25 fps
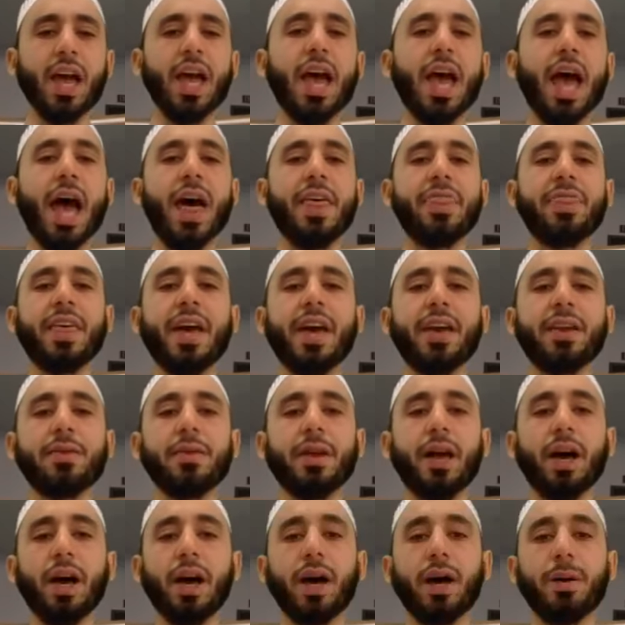And then
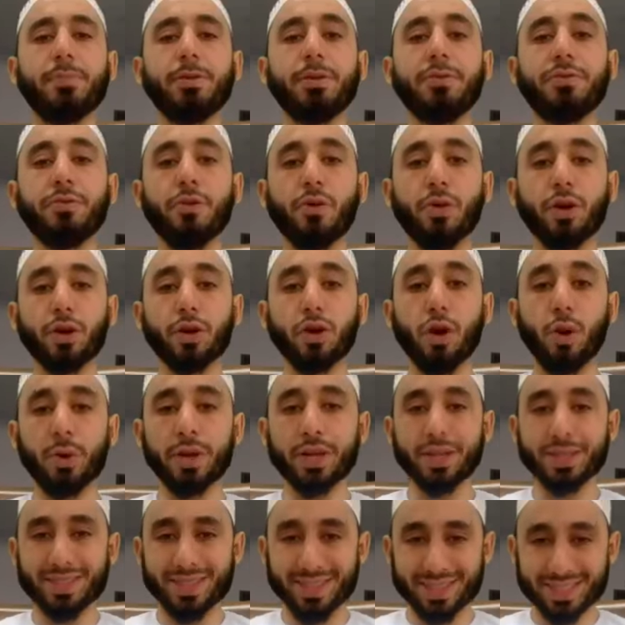before
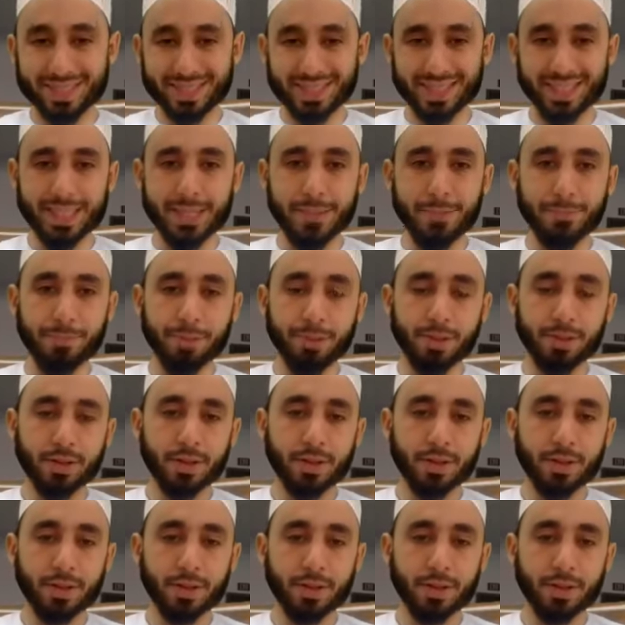going to sleep,